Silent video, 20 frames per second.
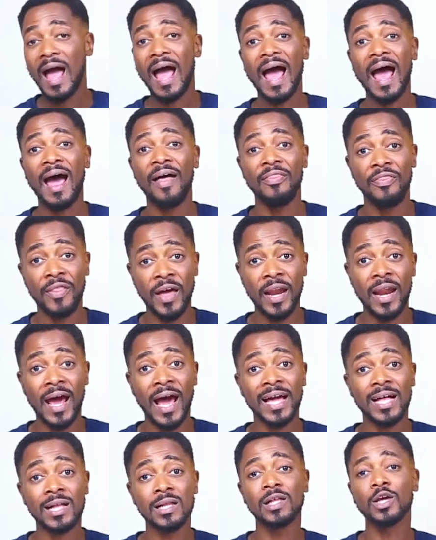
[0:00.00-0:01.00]
And then
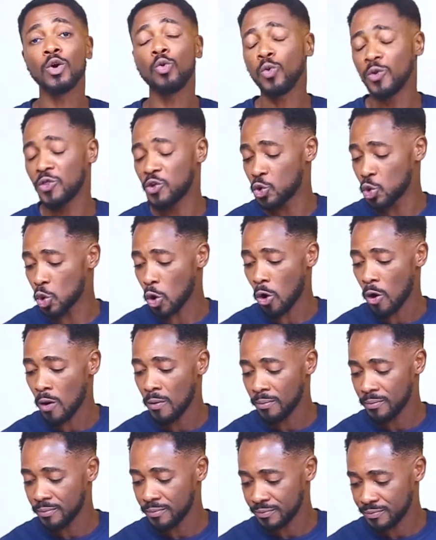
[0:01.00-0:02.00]
I click withdraw.
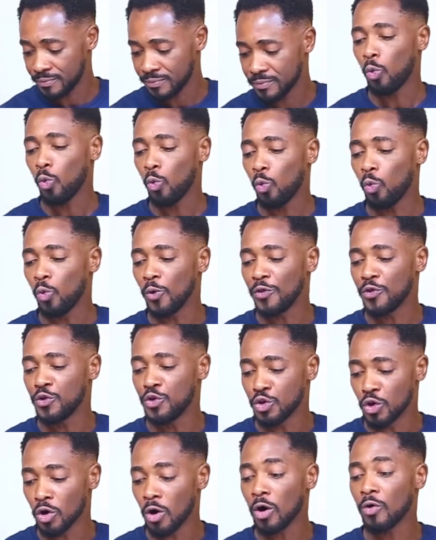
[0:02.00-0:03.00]

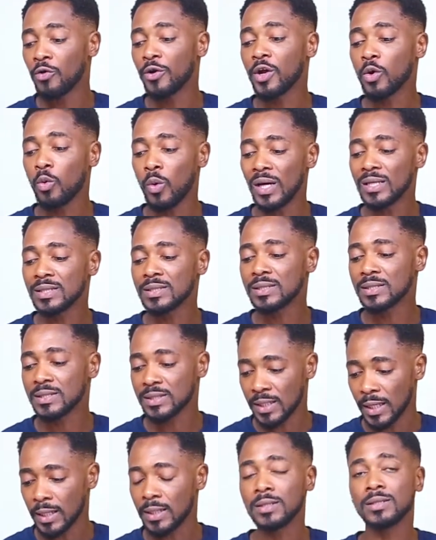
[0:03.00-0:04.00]
Withdraw request
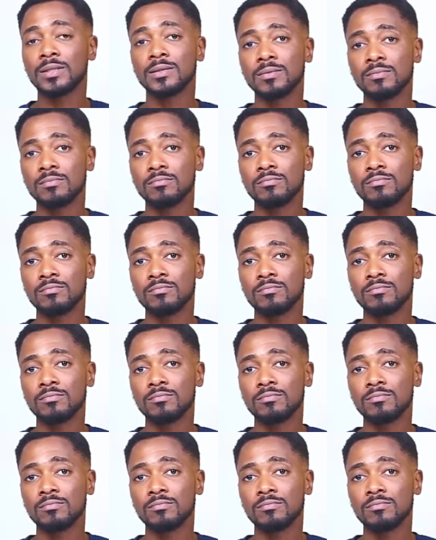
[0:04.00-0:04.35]
sent.